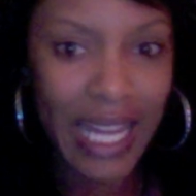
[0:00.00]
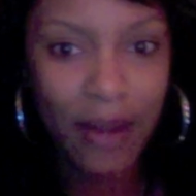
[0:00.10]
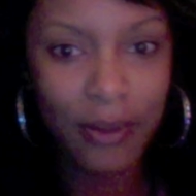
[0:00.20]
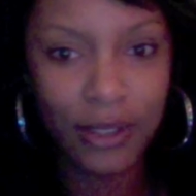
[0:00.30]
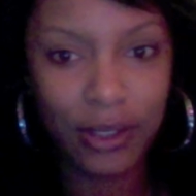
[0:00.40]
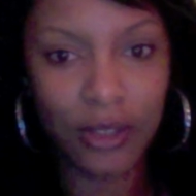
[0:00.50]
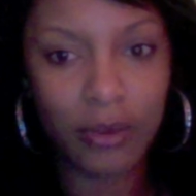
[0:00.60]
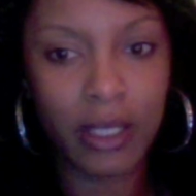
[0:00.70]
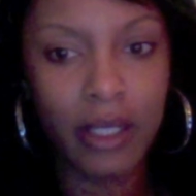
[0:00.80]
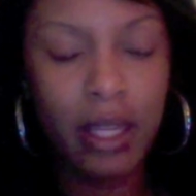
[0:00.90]
Excuse
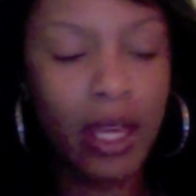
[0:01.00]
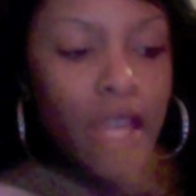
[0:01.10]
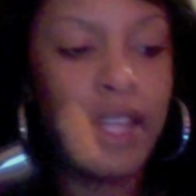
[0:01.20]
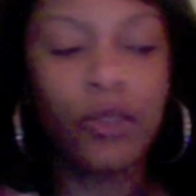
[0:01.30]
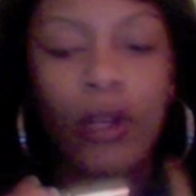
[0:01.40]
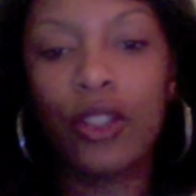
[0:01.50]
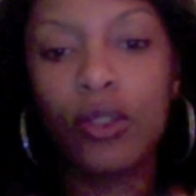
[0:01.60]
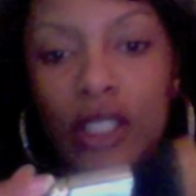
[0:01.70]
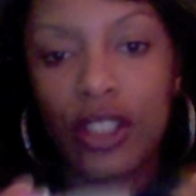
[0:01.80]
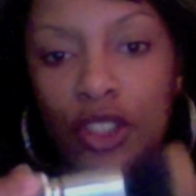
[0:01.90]
me. So what I do is
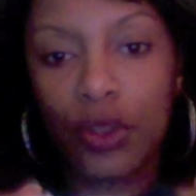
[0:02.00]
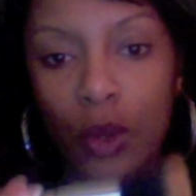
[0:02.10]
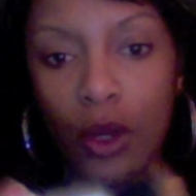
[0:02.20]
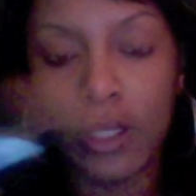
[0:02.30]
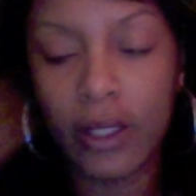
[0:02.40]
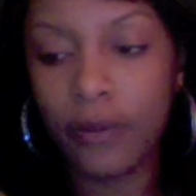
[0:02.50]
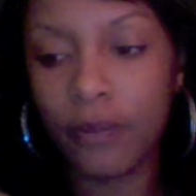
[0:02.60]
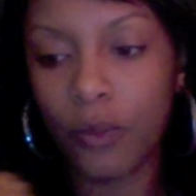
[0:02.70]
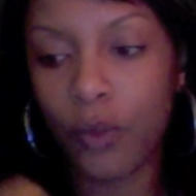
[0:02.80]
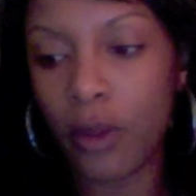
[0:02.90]
I just swirl it
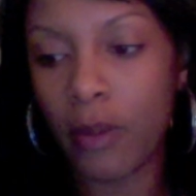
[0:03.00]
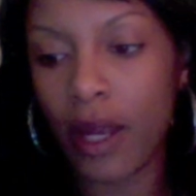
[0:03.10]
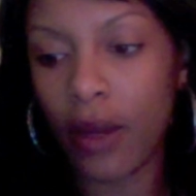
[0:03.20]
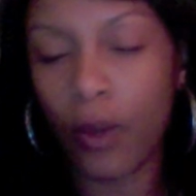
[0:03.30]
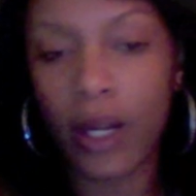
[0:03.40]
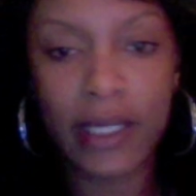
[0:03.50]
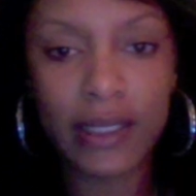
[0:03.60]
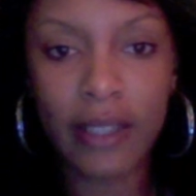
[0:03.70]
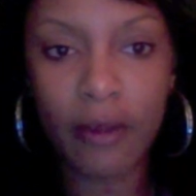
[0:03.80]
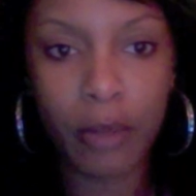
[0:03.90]
with my
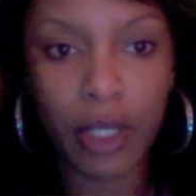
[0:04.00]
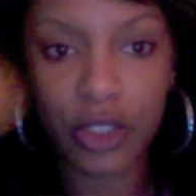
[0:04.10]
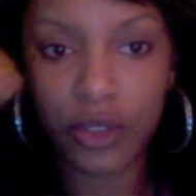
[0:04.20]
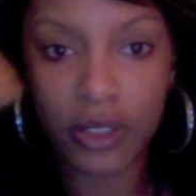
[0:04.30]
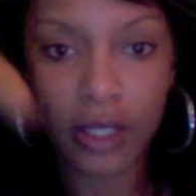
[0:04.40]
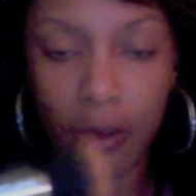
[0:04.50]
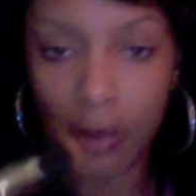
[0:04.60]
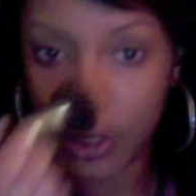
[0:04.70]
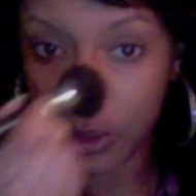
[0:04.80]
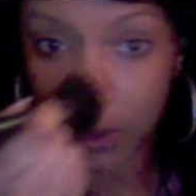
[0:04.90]
187 brush or skunk
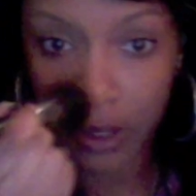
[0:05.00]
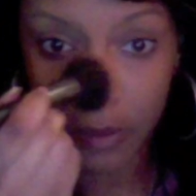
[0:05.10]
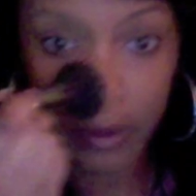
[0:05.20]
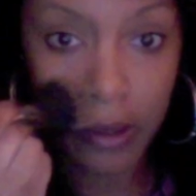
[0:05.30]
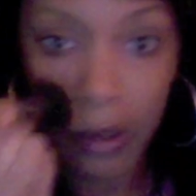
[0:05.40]
brush, whatever.